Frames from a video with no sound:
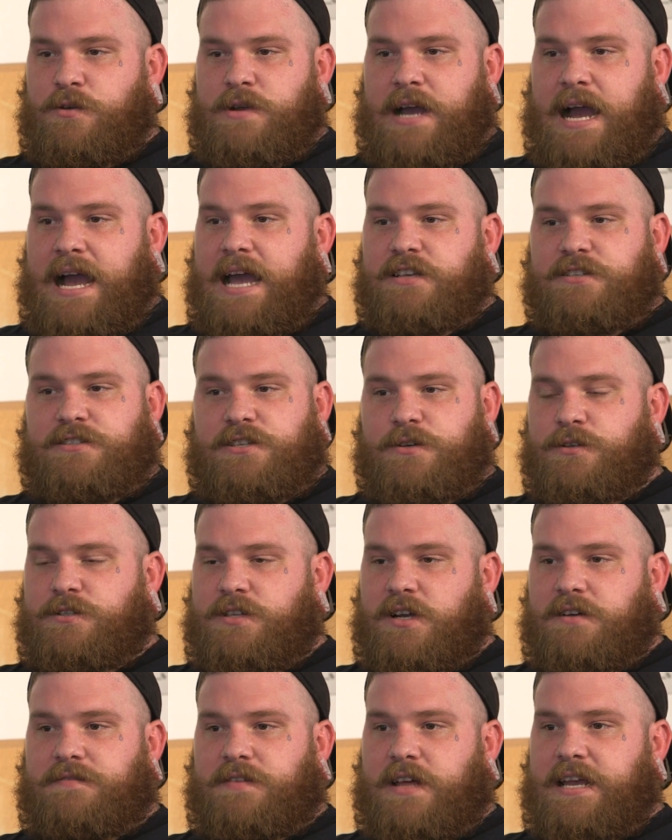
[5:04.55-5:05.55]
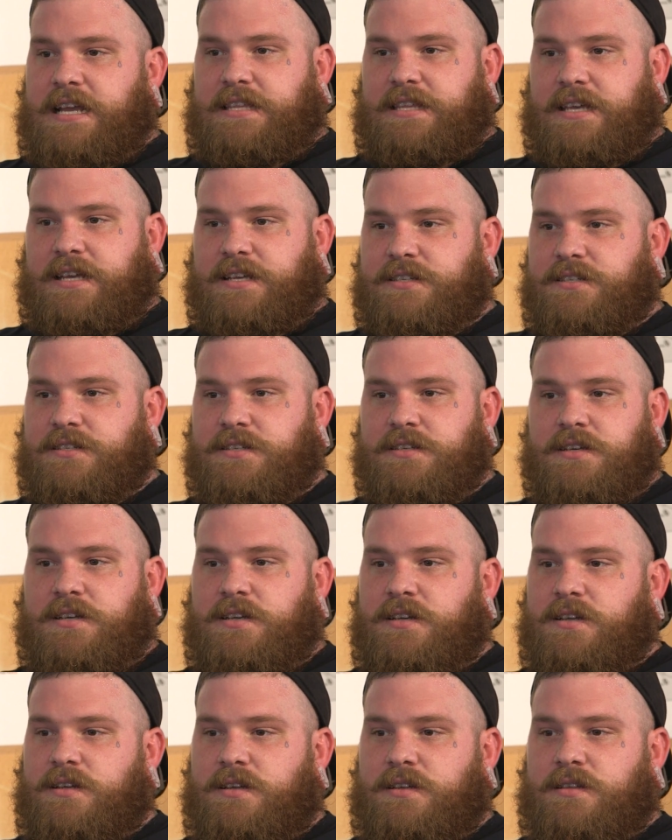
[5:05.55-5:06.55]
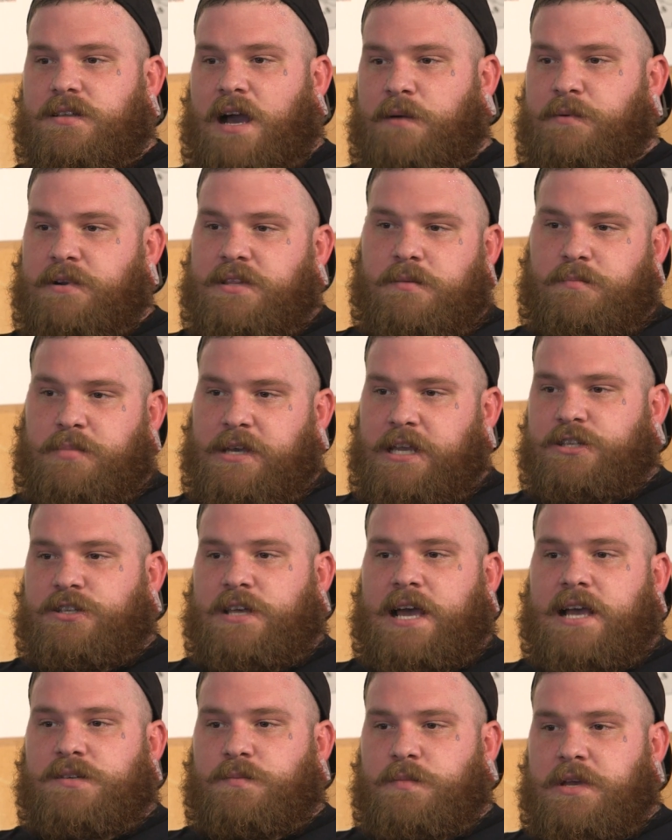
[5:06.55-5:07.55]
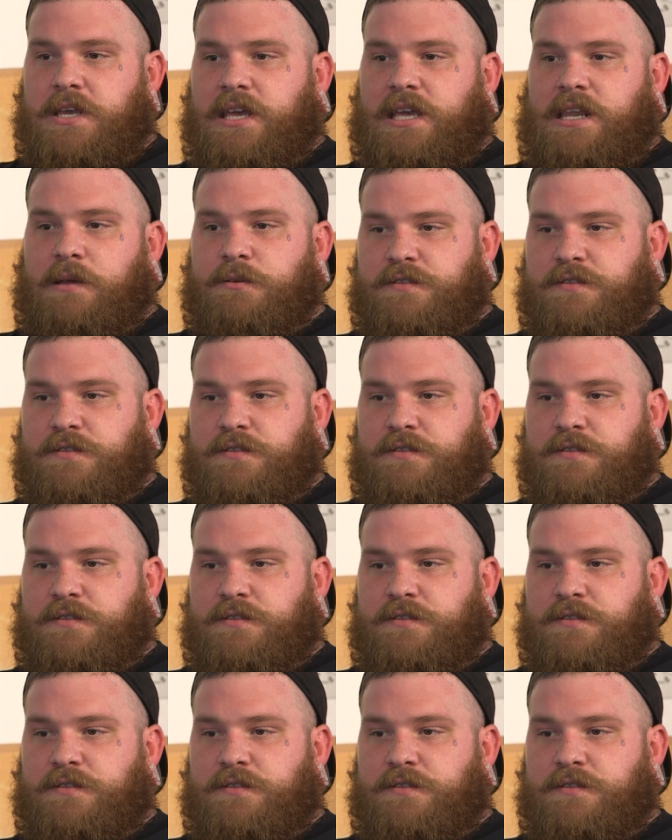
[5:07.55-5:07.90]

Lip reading: you guys do stuff like this." I went to the beach last weekend.